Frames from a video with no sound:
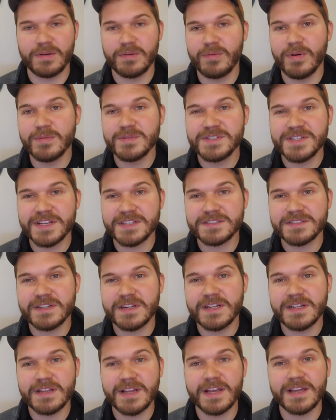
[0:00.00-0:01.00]
what was
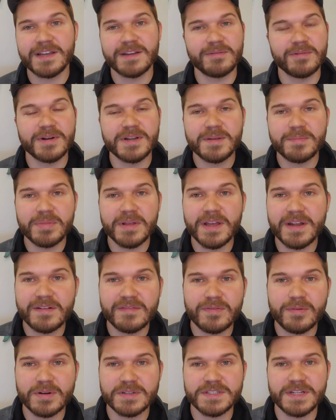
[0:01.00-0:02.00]
yesterday like? What are you planning
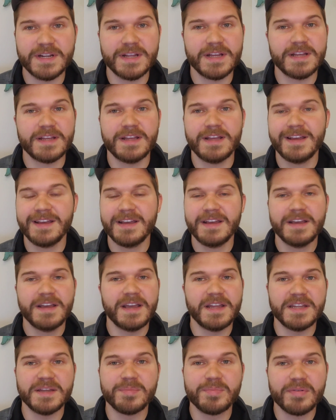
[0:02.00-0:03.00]
for today?
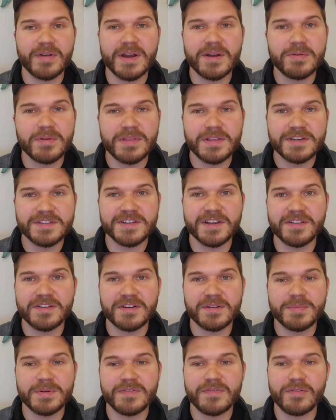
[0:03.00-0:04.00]
And you pray with each
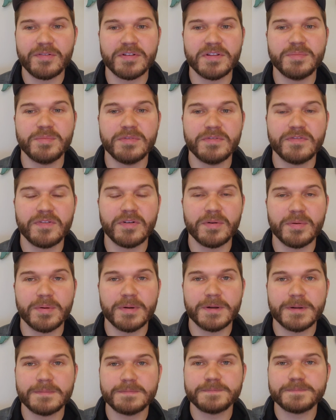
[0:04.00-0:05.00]
other before you move forward.